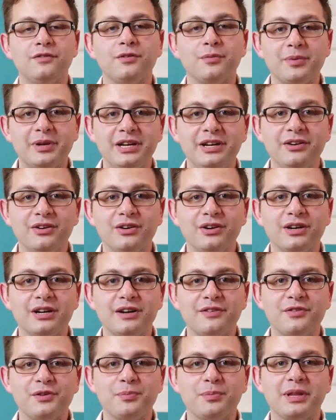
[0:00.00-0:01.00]
From here,
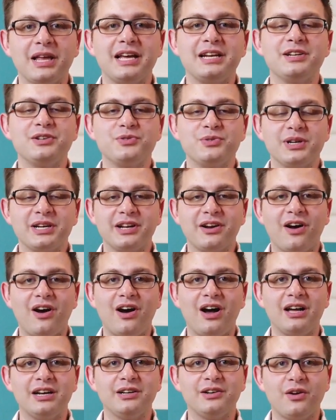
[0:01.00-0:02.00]
if you plan to drink it
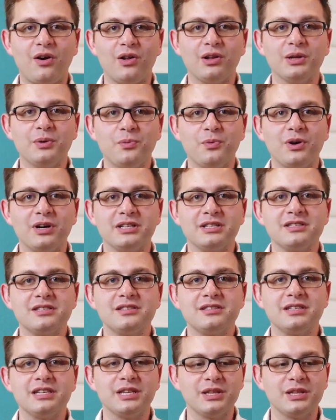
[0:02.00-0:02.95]
hot and all at once,